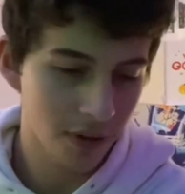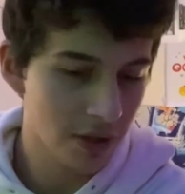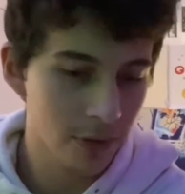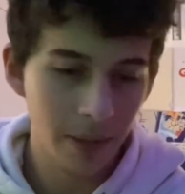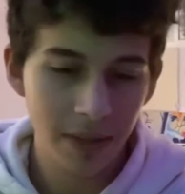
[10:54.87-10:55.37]
The
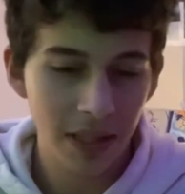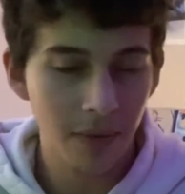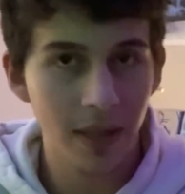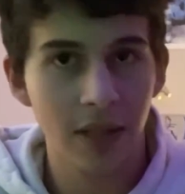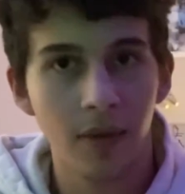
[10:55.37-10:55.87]
dream
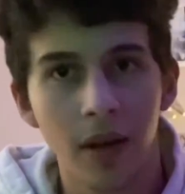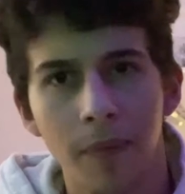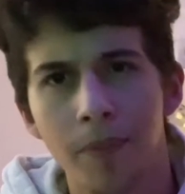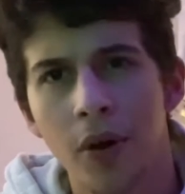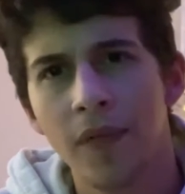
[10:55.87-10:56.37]
sequence is one of the
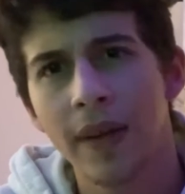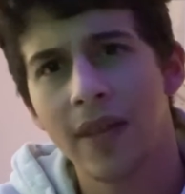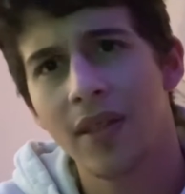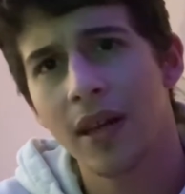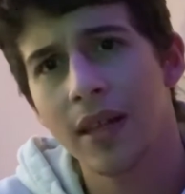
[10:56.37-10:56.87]
perfect
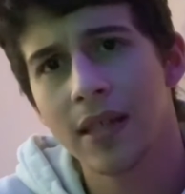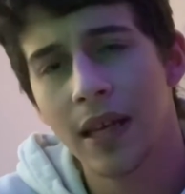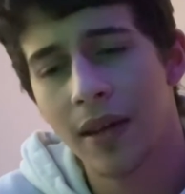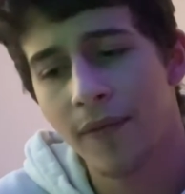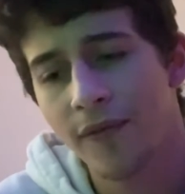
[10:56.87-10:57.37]
things
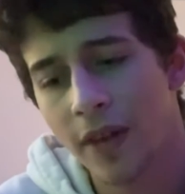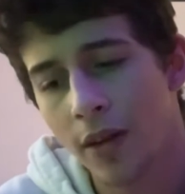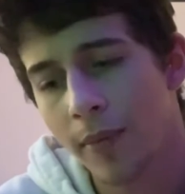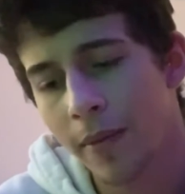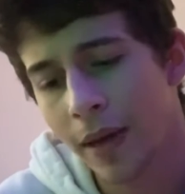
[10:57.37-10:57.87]
in
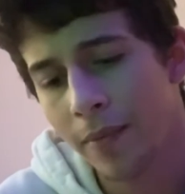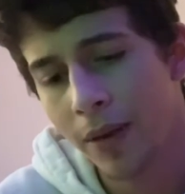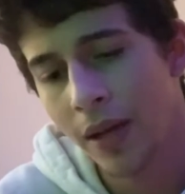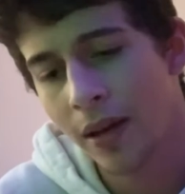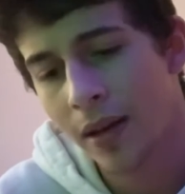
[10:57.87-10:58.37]
film in my
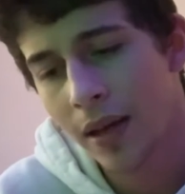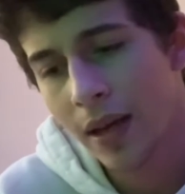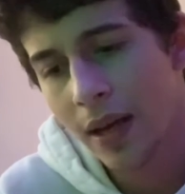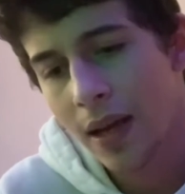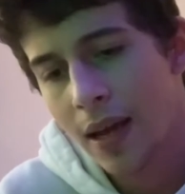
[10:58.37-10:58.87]
opinion,
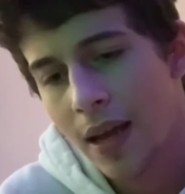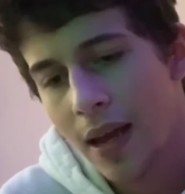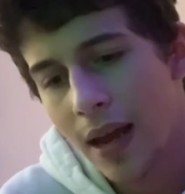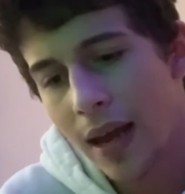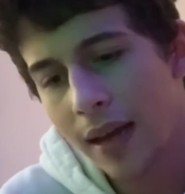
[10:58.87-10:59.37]

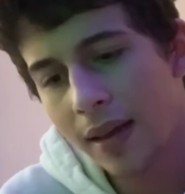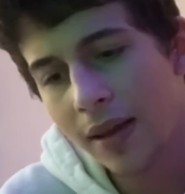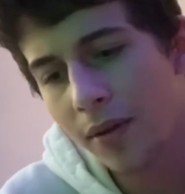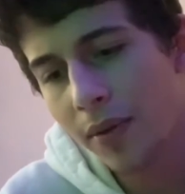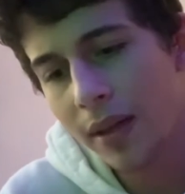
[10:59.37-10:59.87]
and
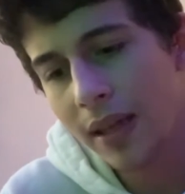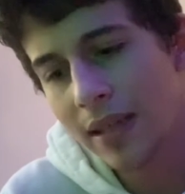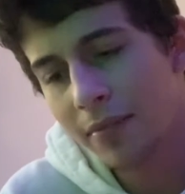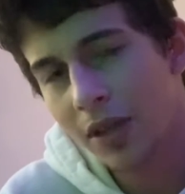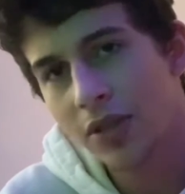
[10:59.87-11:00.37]
there really
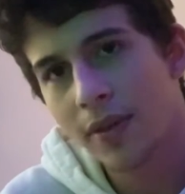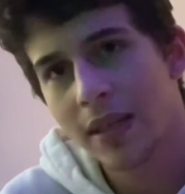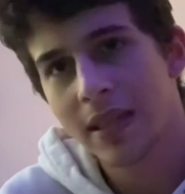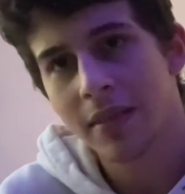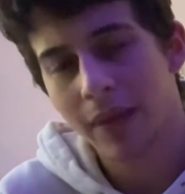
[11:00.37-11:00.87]
isn't much
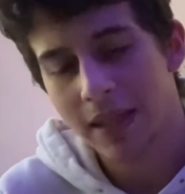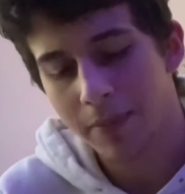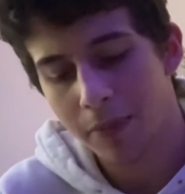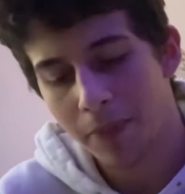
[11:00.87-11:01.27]
criticism except